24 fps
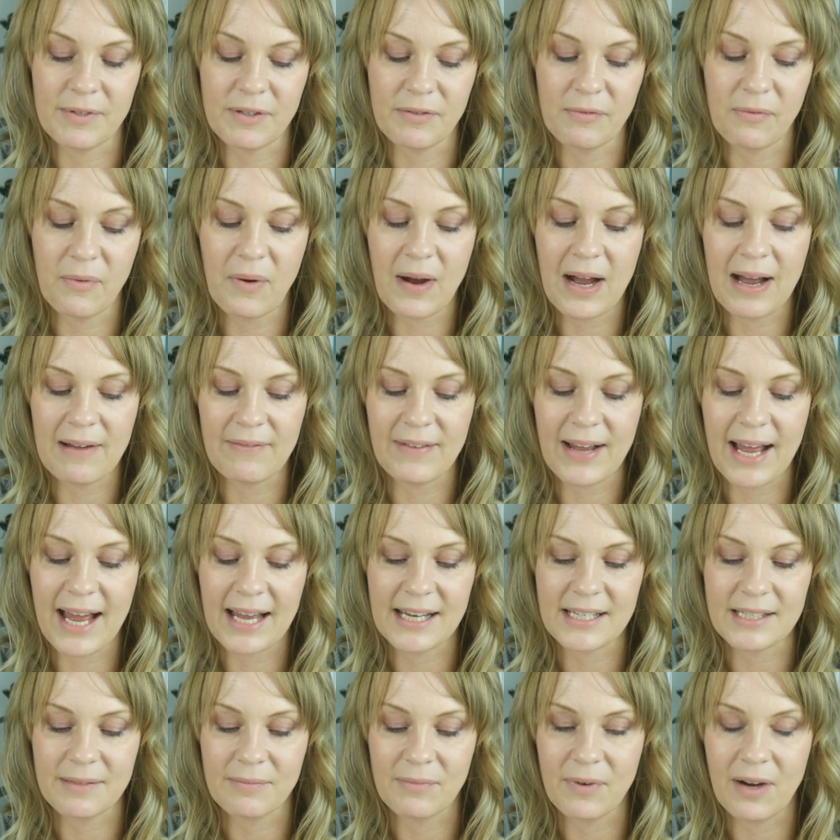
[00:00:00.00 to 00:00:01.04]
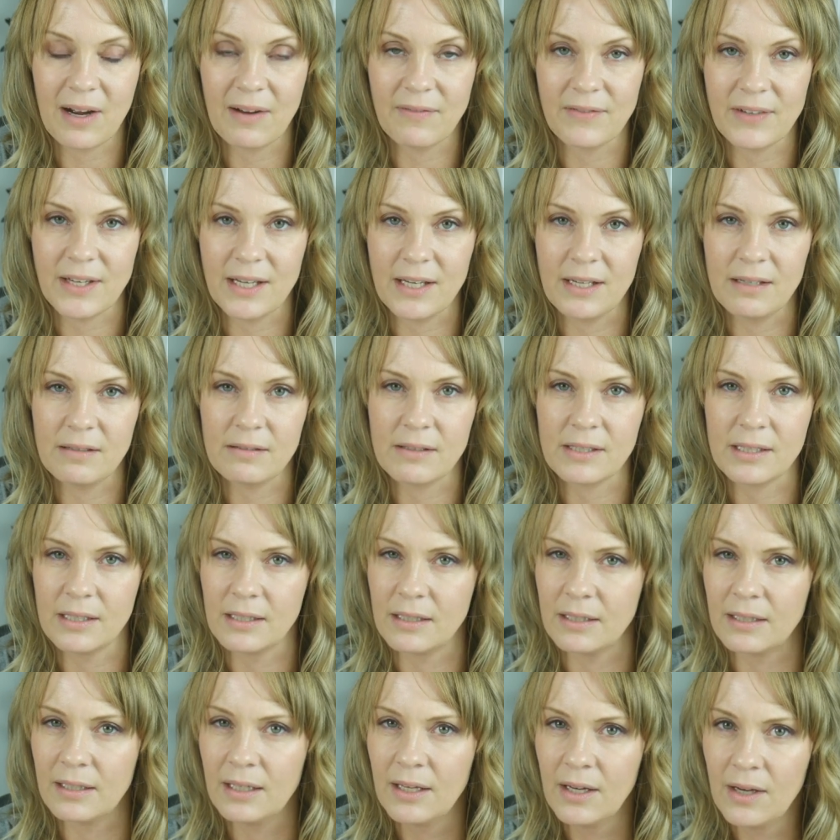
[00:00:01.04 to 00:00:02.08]
what I've had and what I've used
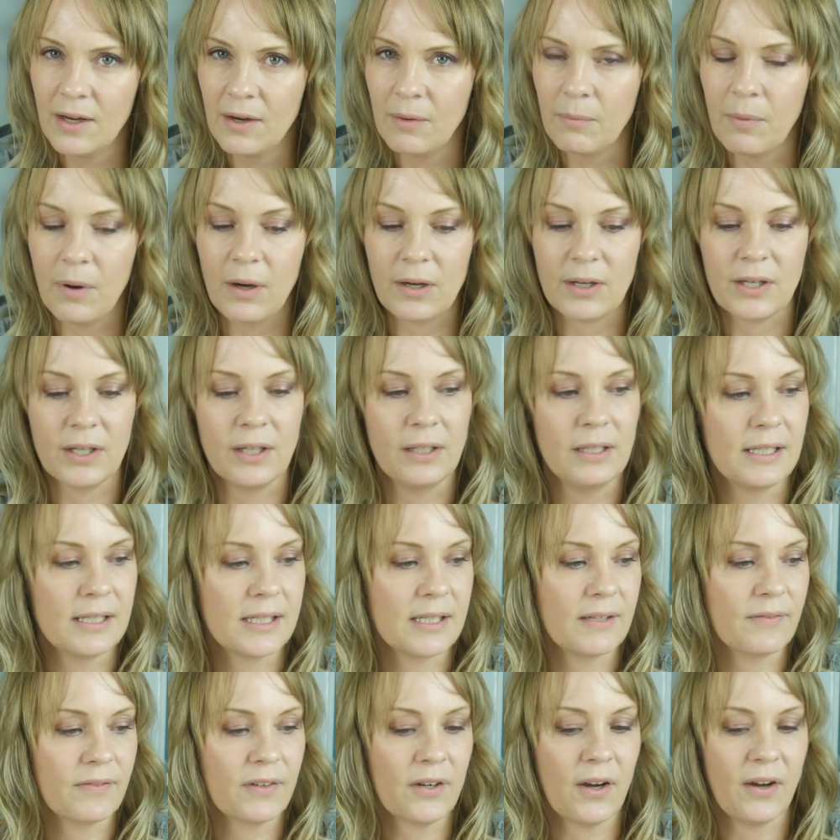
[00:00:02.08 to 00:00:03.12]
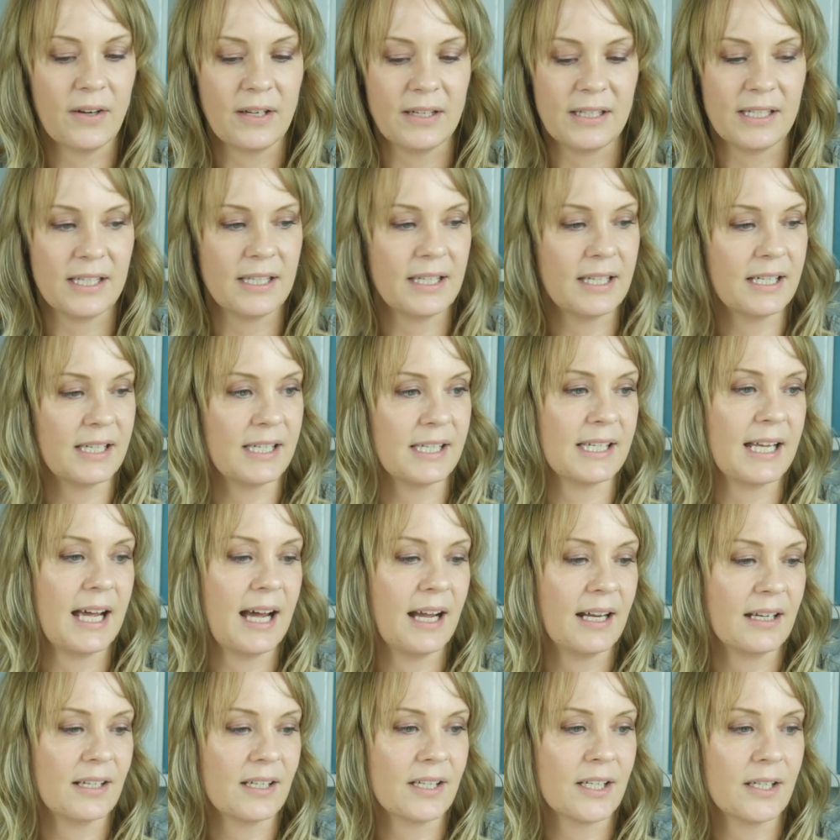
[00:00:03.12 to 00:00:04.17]
and what colours have gone into the
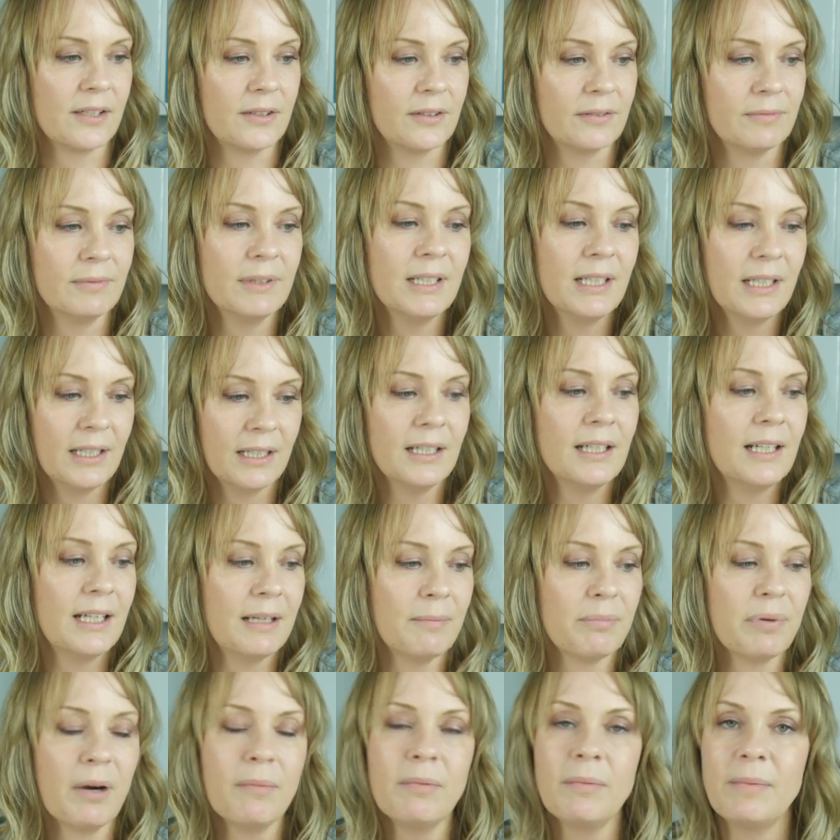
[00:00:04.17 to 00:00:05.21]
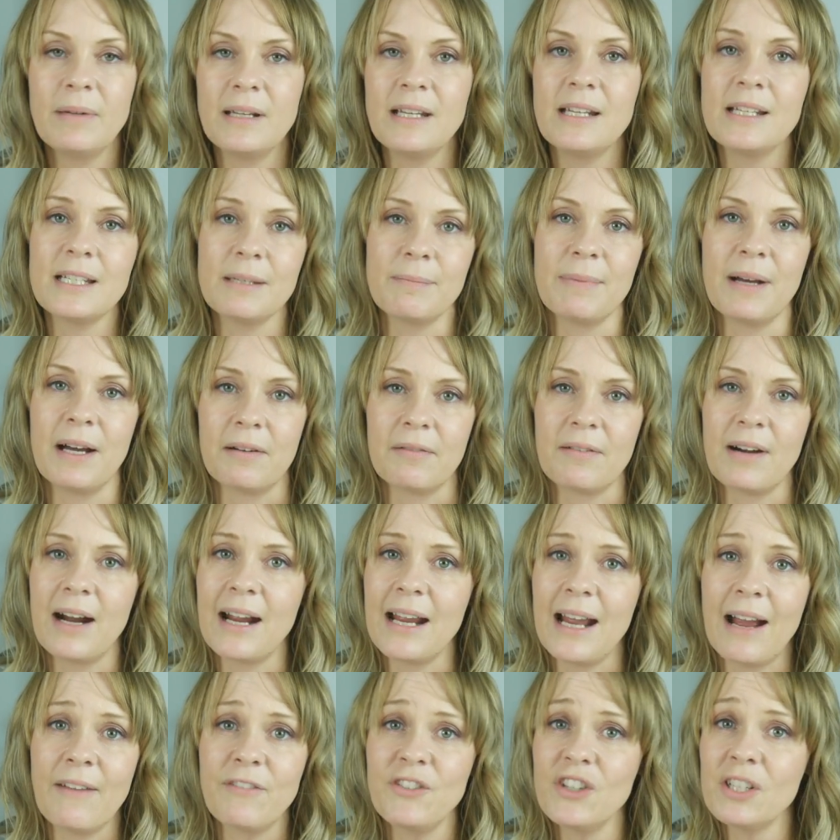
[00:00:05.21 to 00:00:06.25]
design. So it probably is about
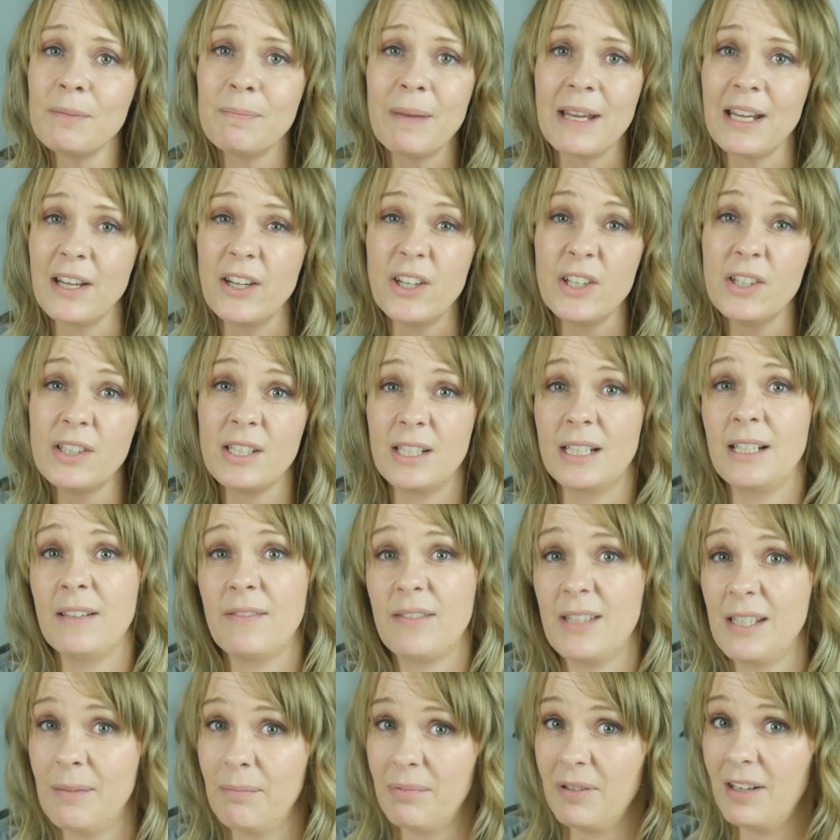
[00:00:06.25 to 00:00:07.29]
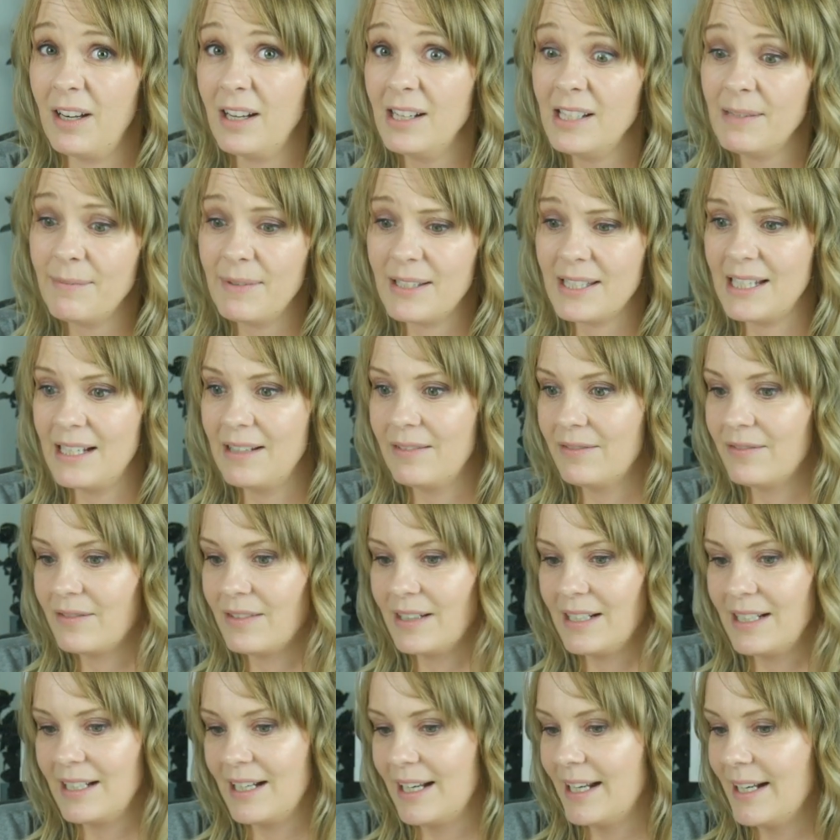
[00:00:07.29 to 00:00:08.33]
right. I've just been good and I've surprised myself
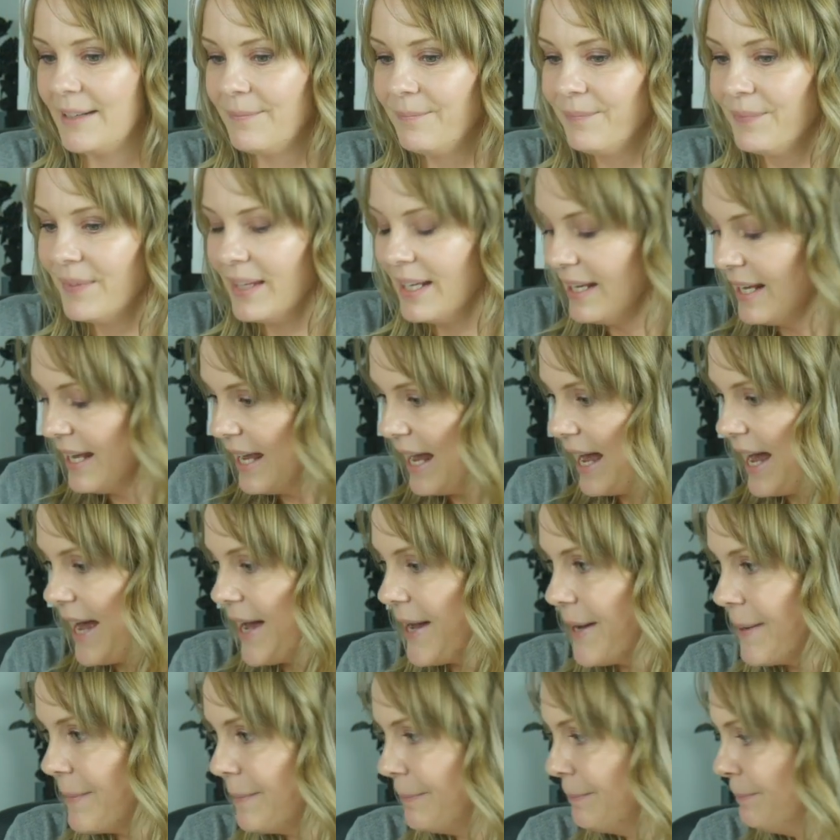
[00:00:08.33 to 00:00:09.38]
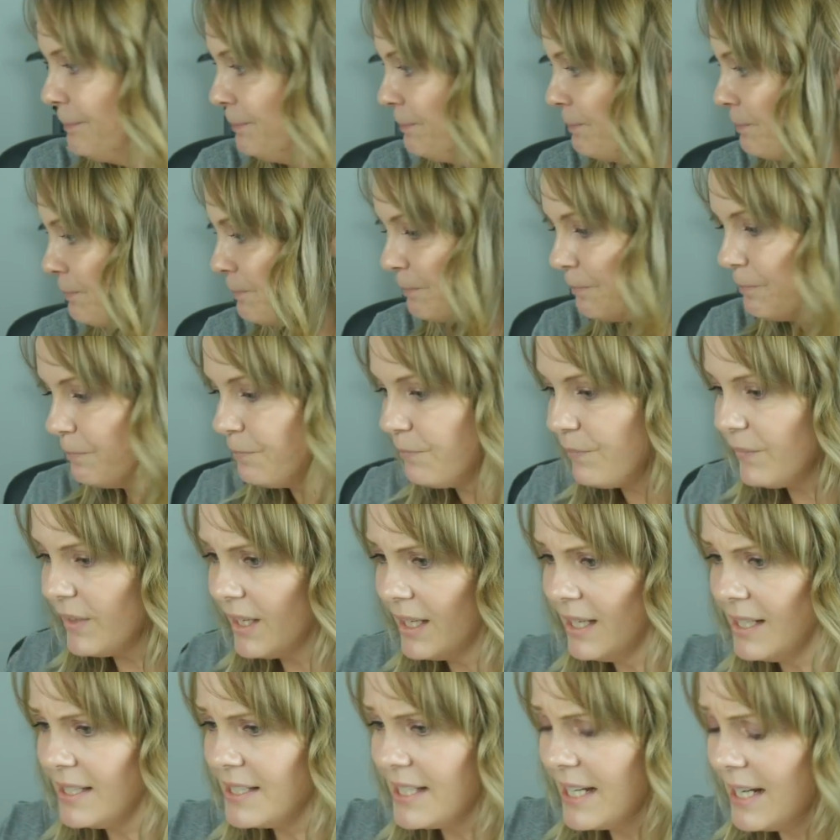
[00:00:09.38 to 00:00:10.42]
really.
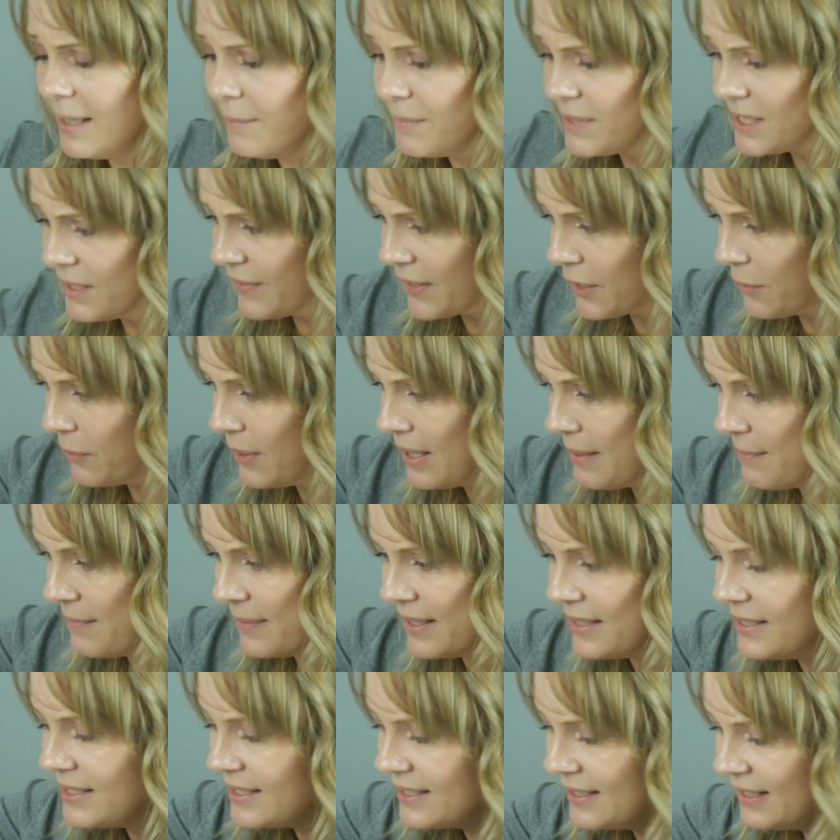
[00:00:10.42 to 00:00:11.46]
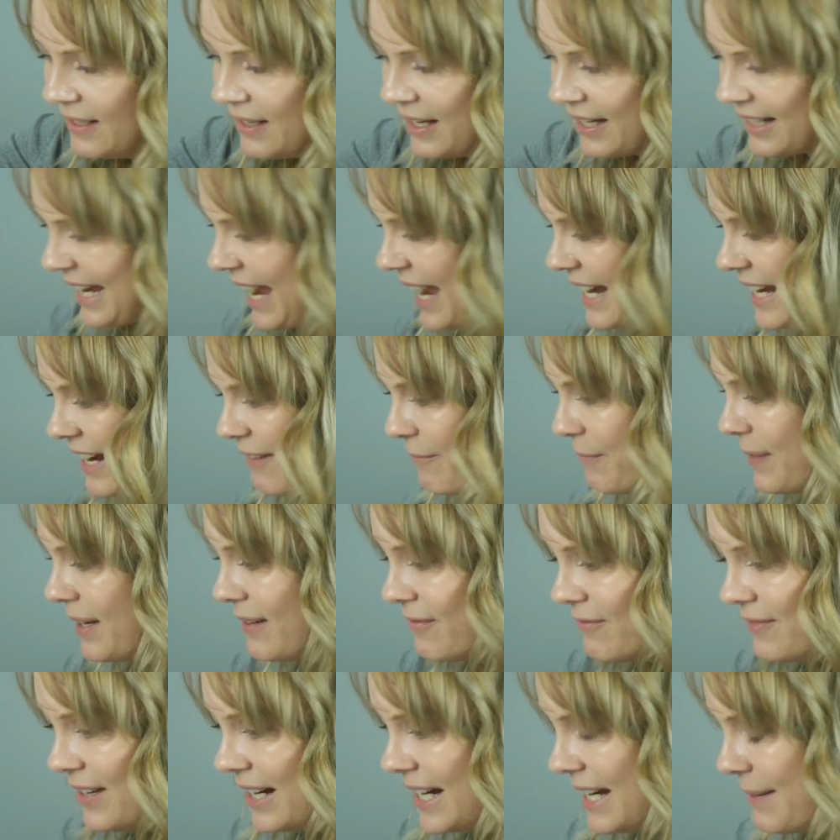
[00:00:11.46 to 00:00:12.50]
In terms of equipment, again, I've been really